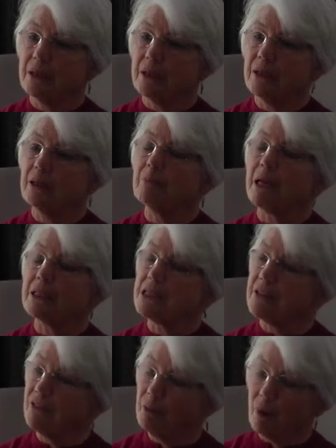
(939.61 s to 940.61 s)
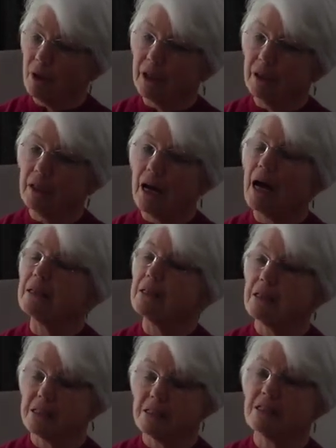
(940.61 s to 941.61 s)
It makes everybody
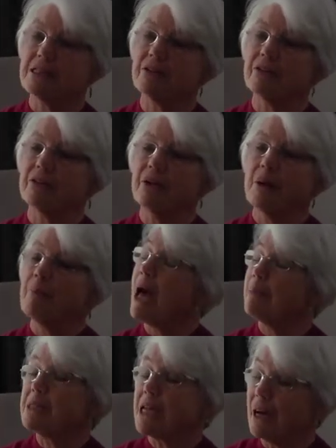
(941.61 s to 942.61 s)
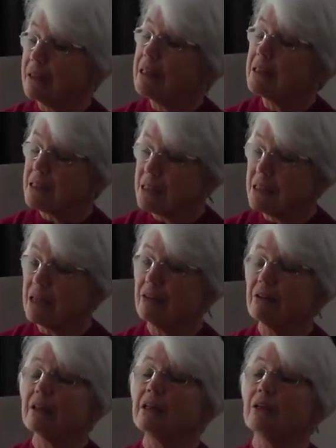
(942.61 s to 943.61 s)
perhaps
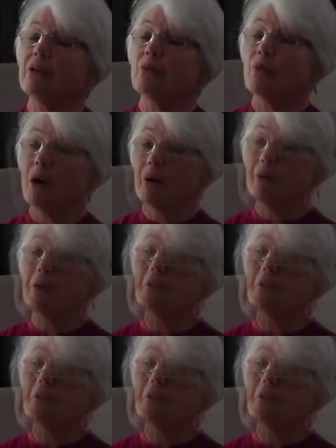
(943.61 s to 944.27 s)
unnecessarily worried.